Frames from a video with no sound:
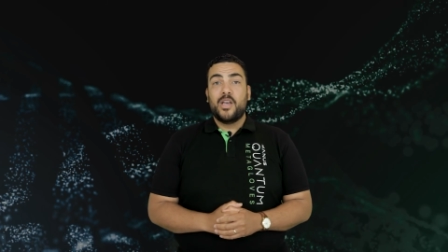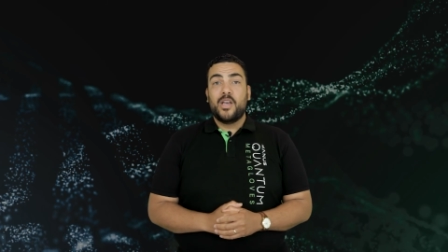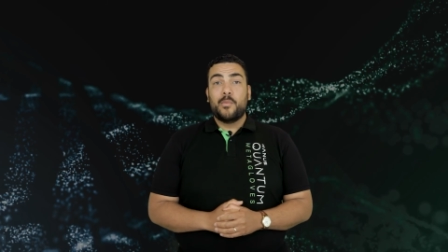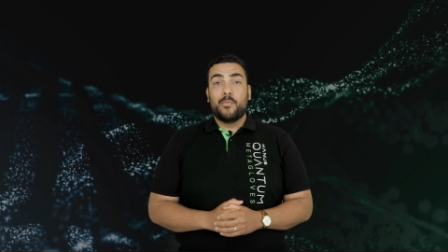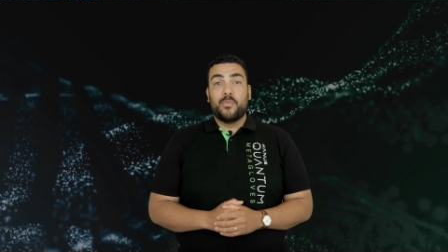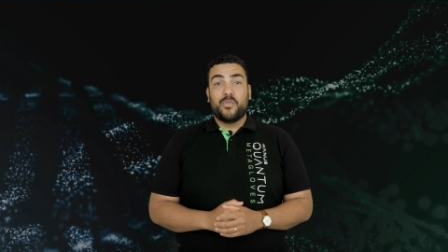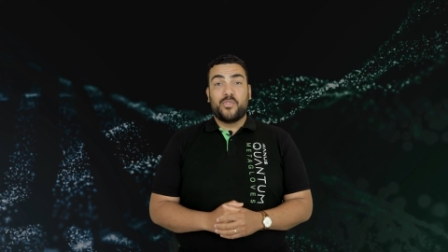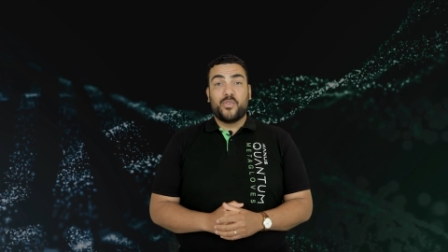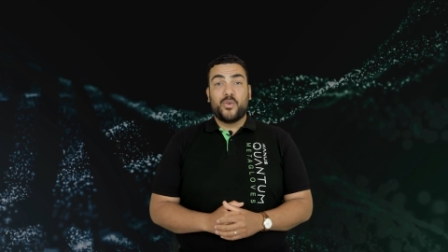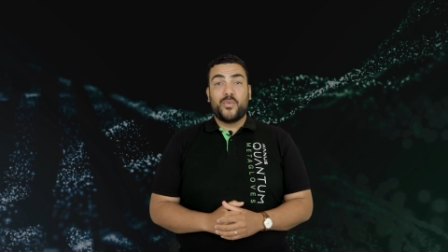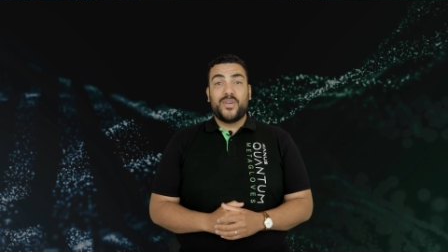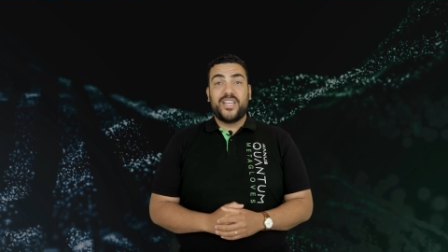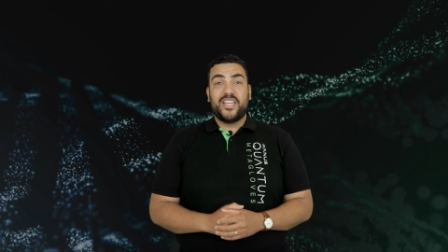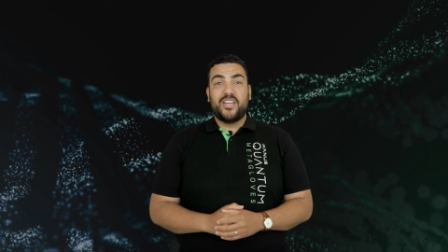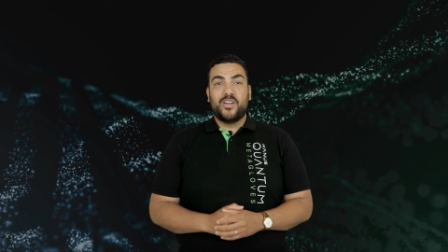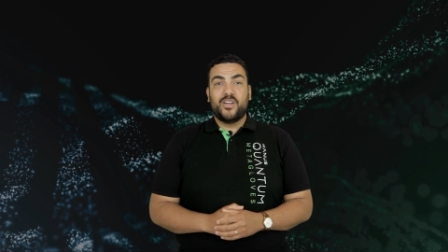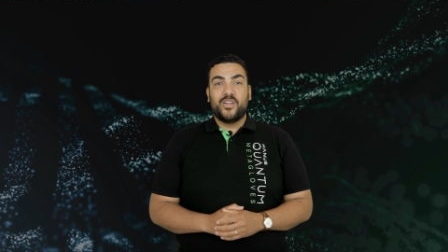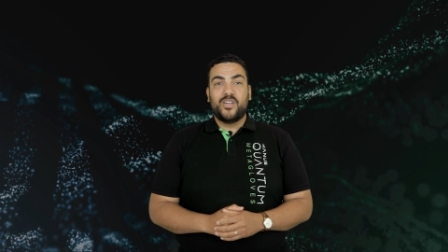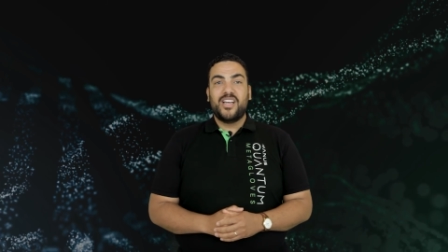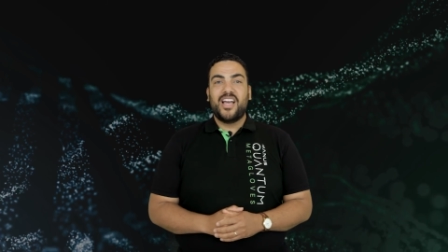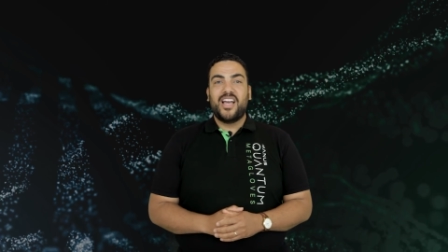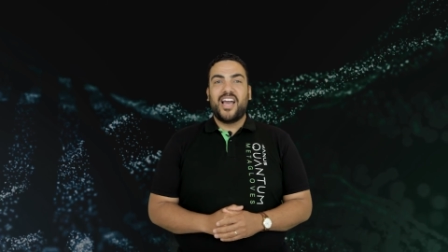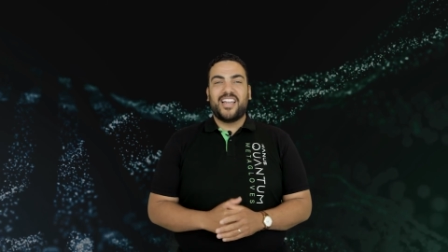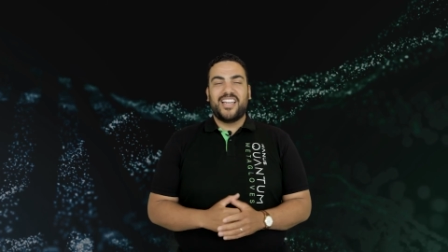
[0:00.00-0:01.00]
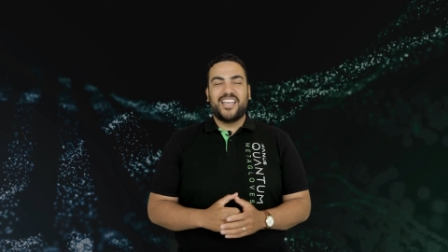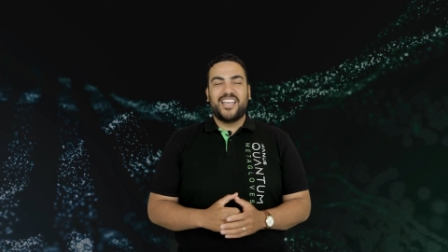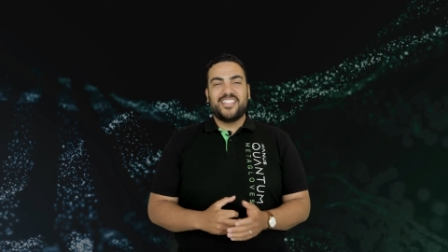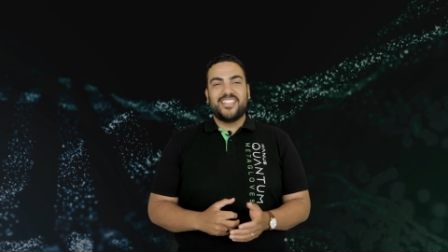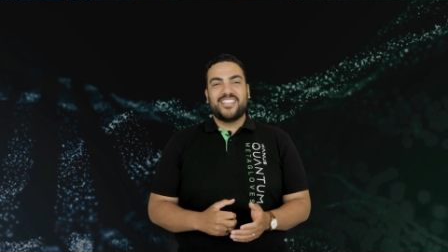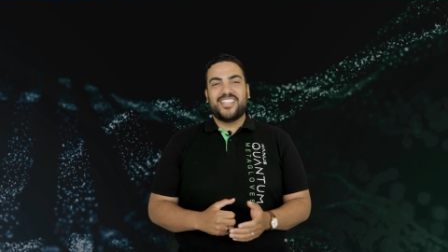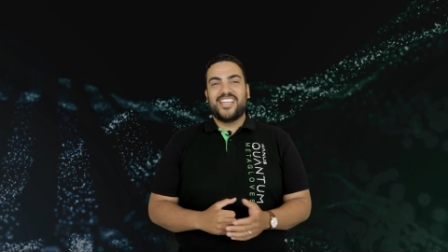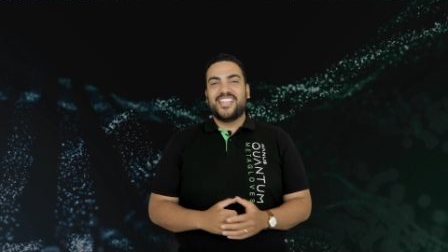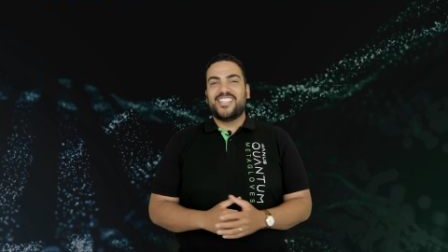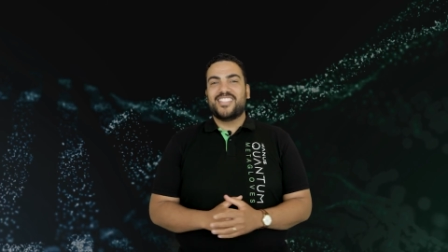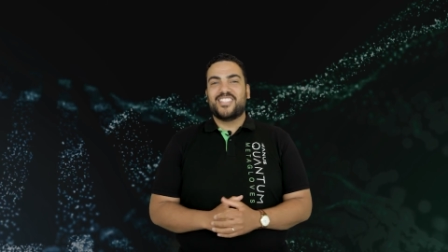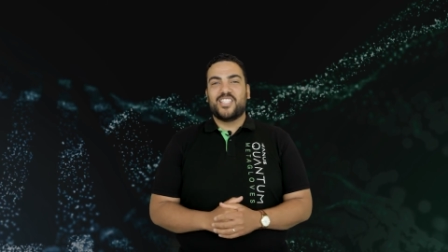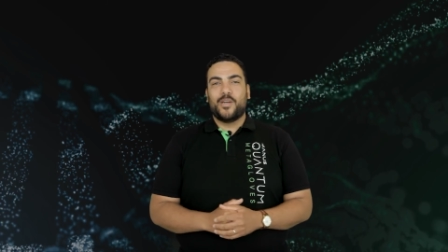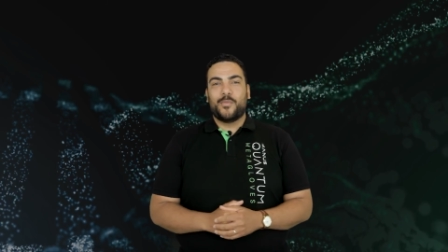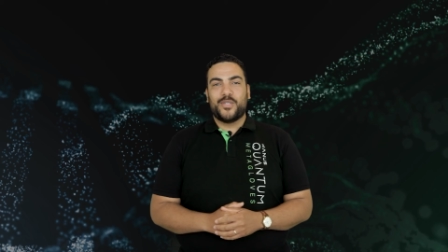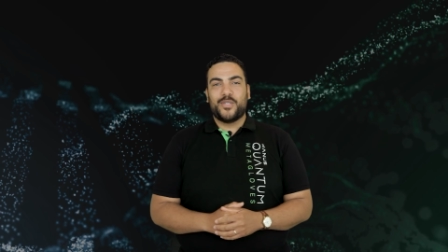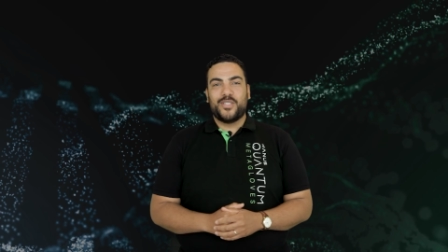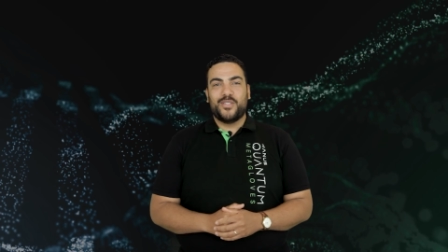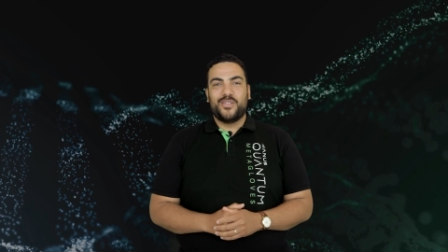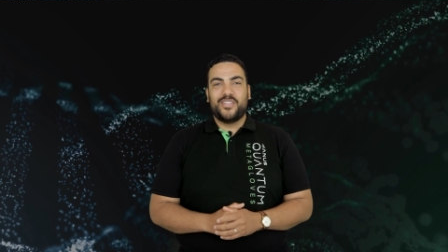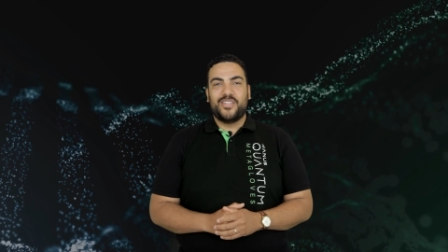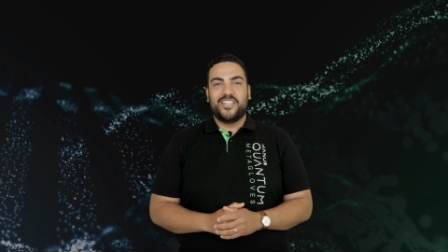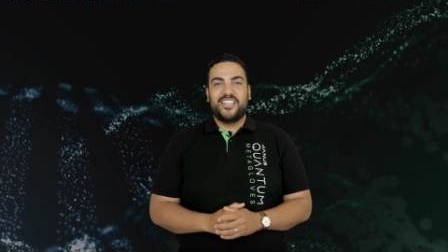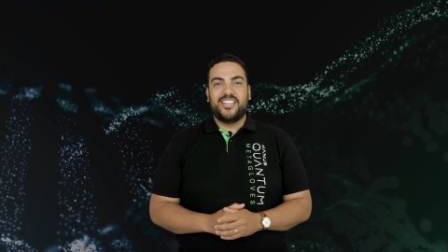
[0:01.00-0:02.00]
Before we go, I'd like to take this
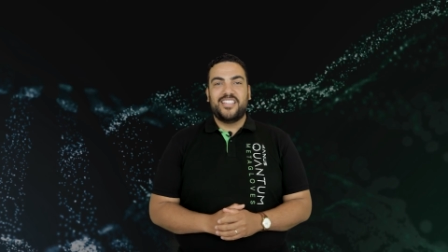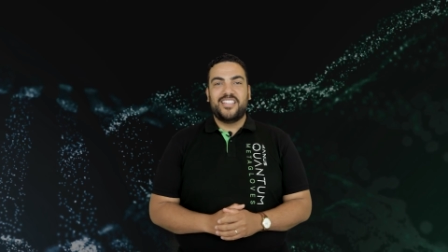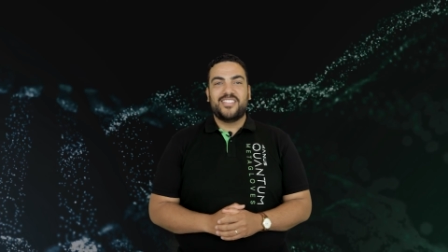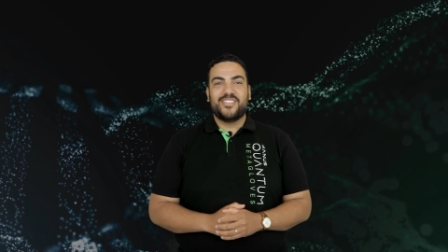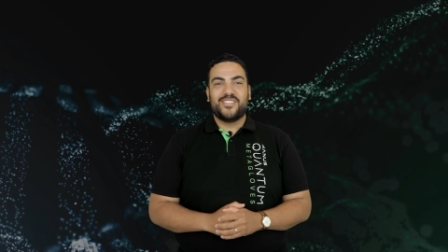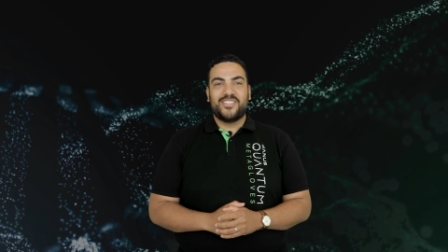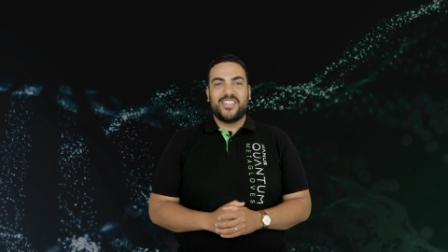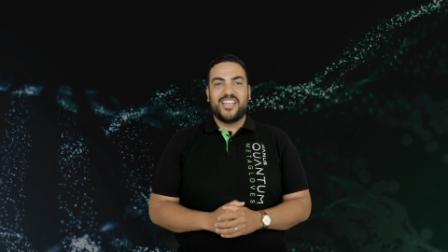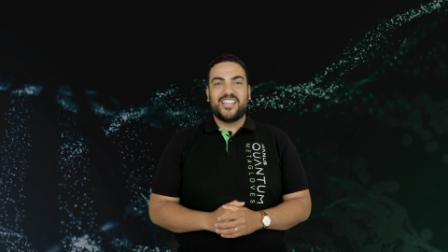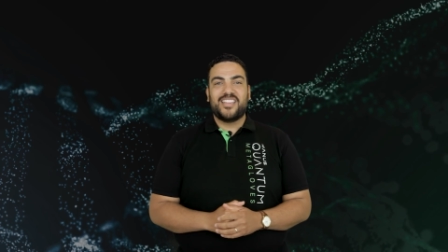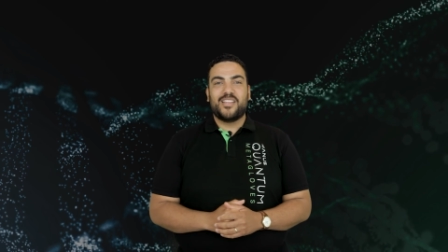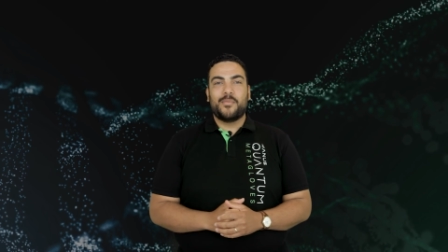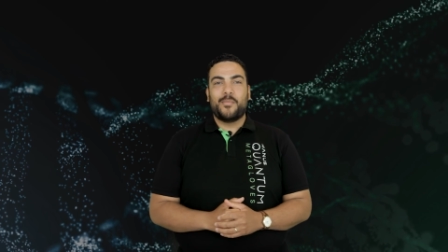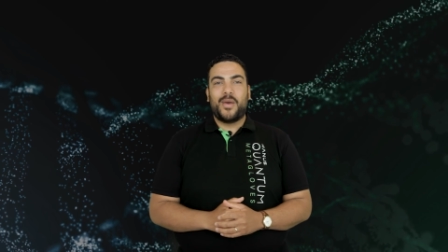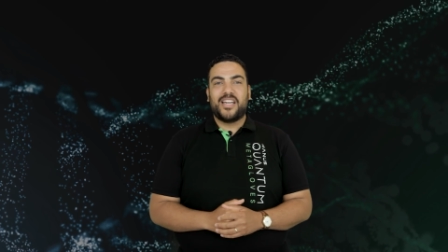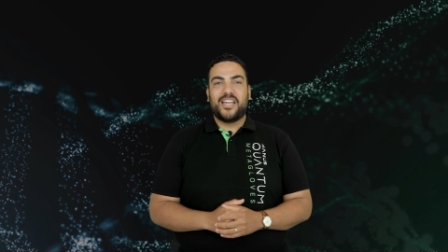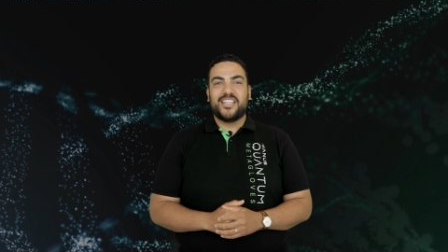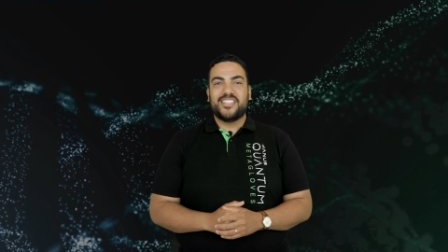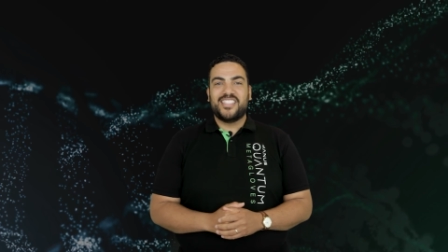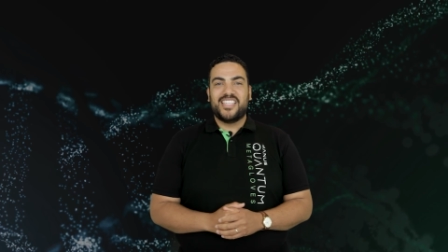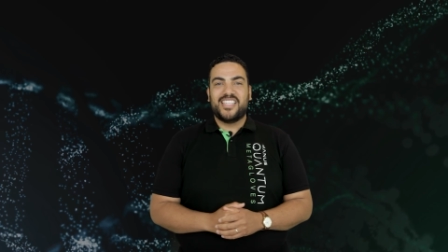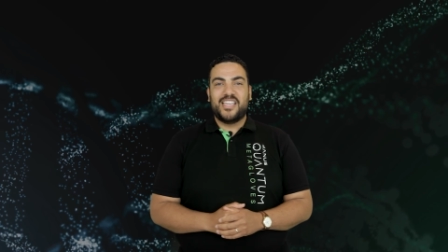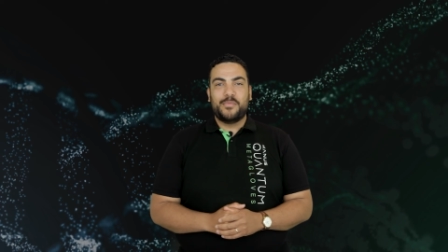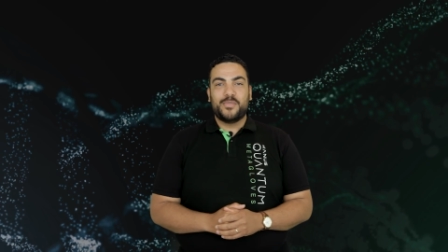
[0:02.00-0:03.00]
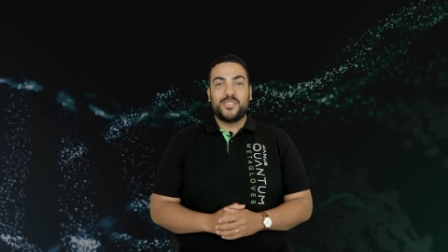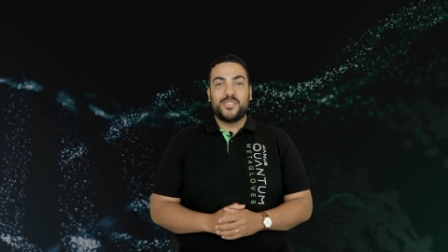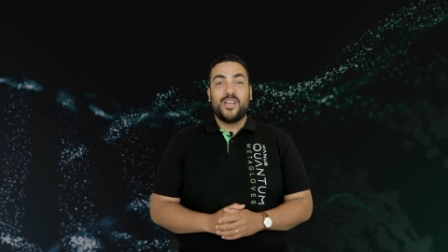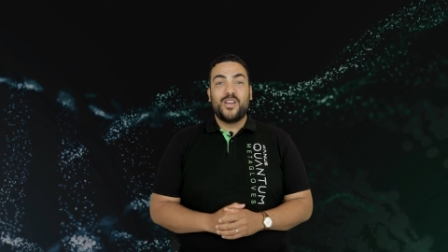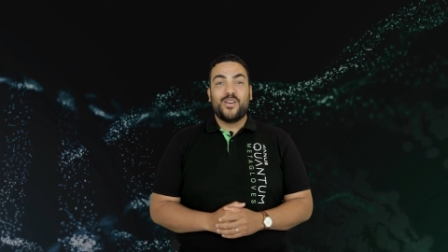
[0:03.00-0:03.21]
opportunity to thank the Manus teams